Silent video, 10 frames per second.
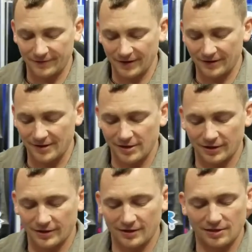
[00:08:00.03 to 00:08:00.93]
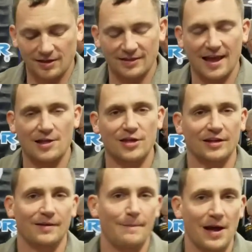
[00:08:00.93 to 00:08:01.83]
very easily. You can see the etching
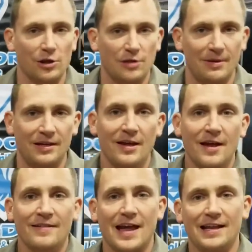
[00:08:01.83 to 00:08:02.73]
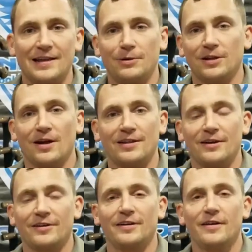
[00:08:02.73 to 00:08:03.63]
and embellishment that he put on
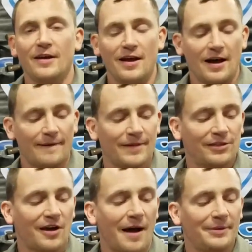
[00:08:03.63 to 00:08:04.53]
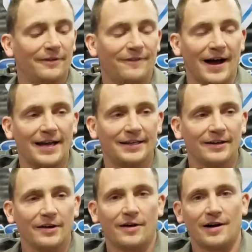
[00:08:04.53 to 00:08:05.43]
there um, that's common to find
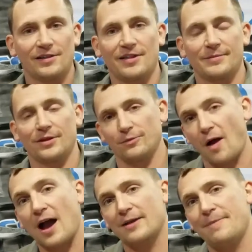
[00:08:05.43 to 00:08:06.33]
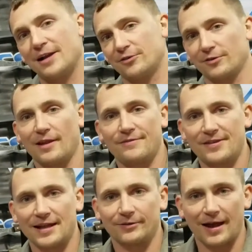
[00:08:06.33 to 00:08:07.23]
on some of the rock
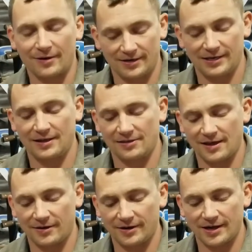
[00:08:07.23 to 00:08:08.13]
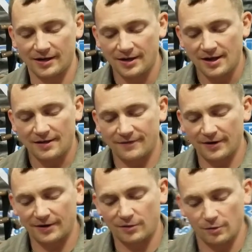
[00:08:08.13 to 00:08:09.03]
petroglyphs that are out in his area.
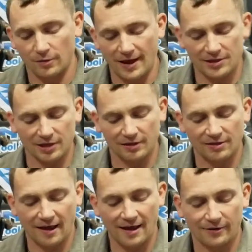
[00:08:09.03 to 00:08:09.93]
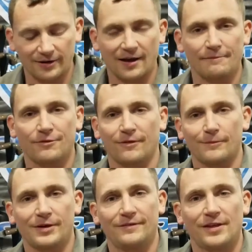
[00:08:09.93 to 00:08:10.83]
Very cool etching style. It comes
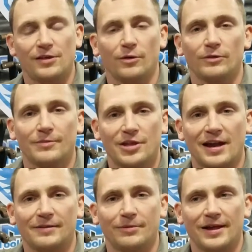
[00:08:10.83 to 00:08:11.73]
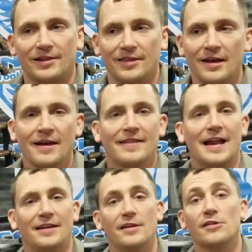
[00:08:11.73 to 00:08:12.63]
from one of his old machete blades
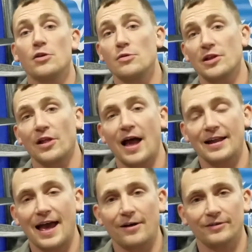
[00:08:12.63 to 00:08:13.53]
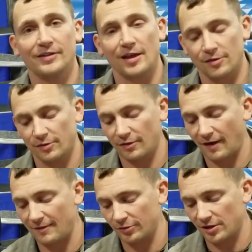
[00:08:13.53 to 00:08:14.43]
that he's used a lot out in desert
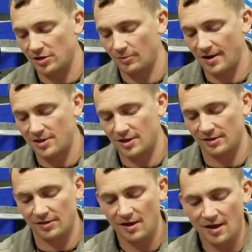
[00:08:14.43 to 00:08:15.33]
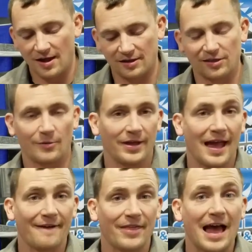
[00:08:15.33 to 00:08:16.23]
survival situations. And so we
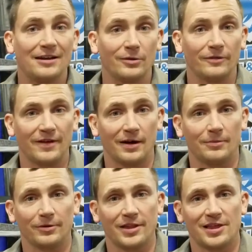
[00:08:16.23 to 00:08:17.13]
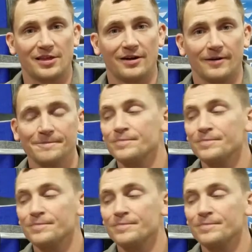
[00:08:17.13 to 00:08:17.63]
have that new available this year.